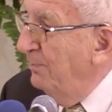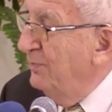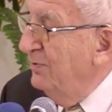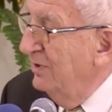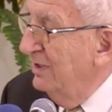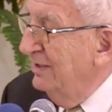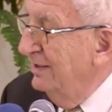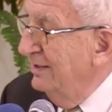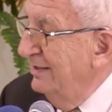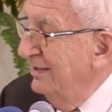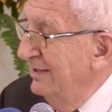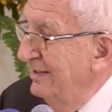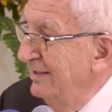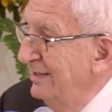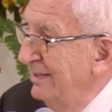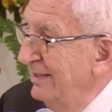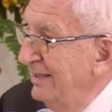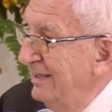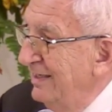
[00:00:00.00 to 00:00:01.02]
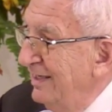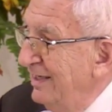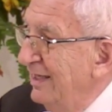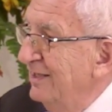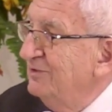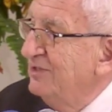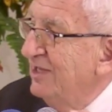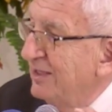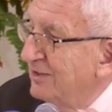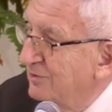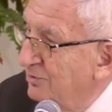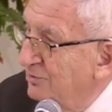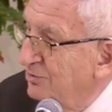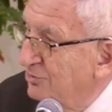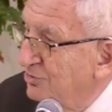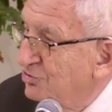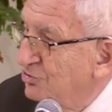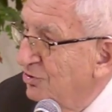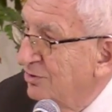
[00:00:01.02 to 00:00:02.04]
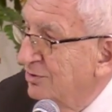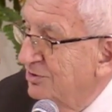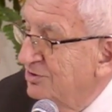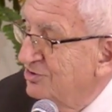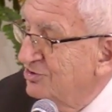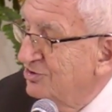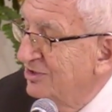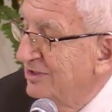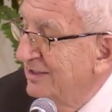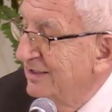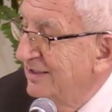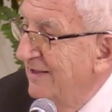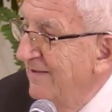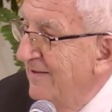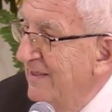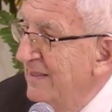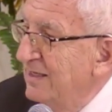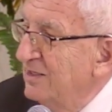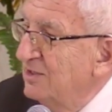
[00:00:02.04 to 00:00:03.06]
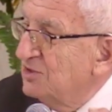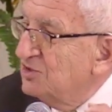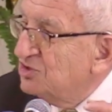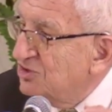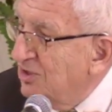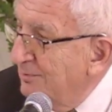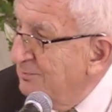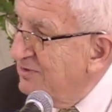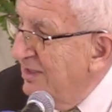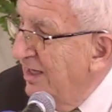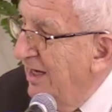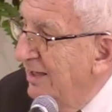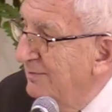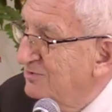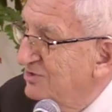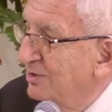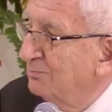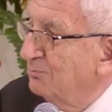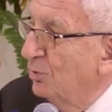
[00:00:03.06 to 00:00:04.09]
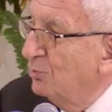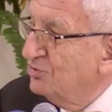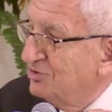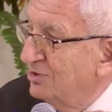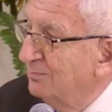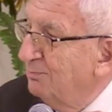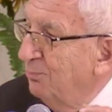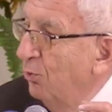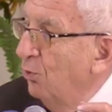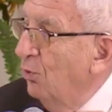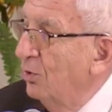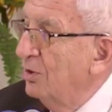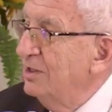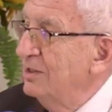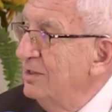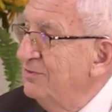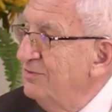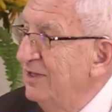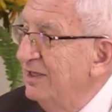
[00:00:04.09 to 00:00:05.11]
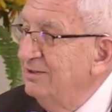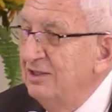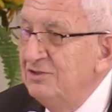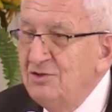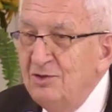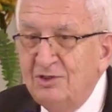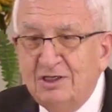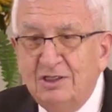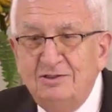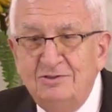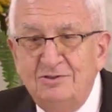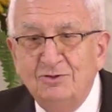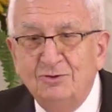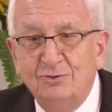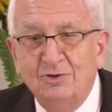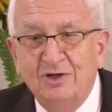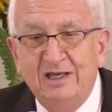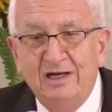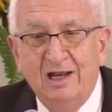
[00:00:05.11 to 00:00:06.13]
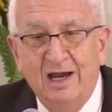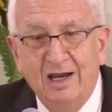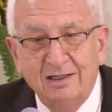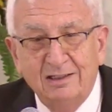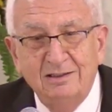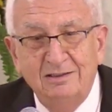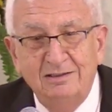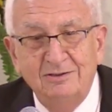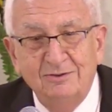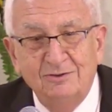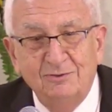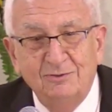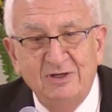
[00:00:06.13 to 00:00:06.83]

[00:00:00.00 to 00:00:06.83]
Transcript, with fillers: And he said, Tomorrow we'll come and pick you up and take you to